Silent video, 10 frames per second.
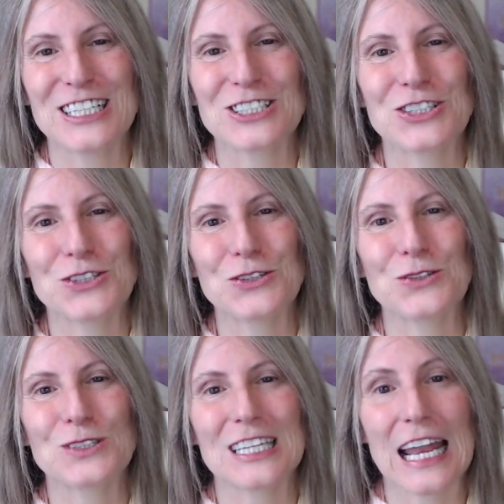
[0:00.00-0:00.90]

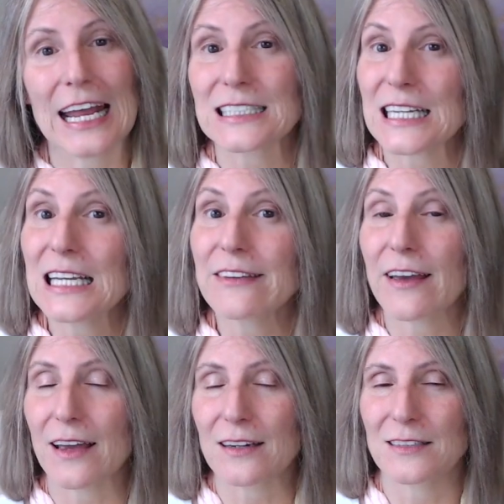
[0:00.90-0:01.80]
to select
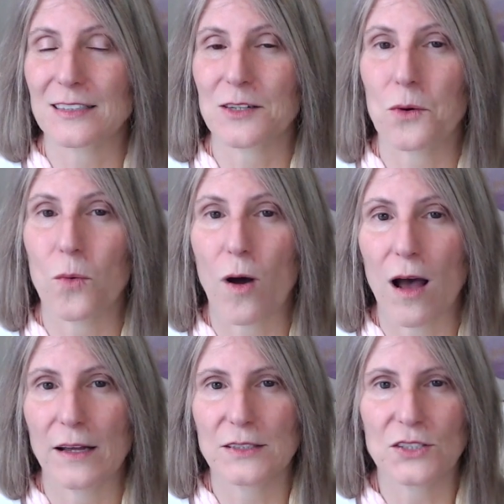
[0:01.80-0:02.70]
either crystal
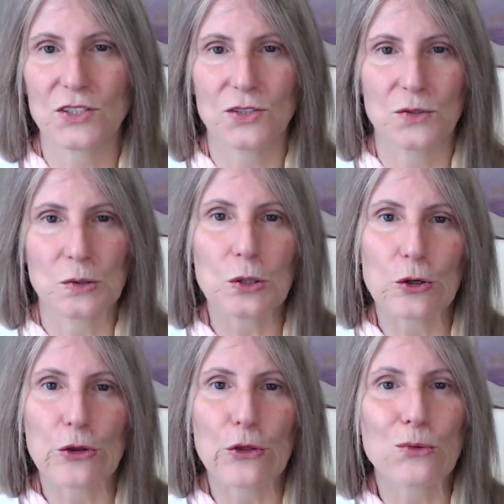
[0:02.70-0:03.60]
1, 2
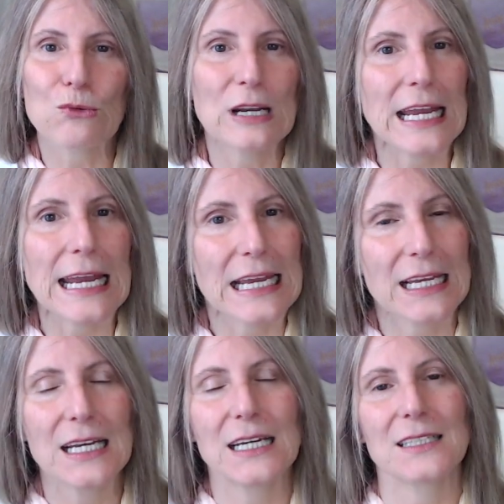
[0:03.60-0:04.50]
or 3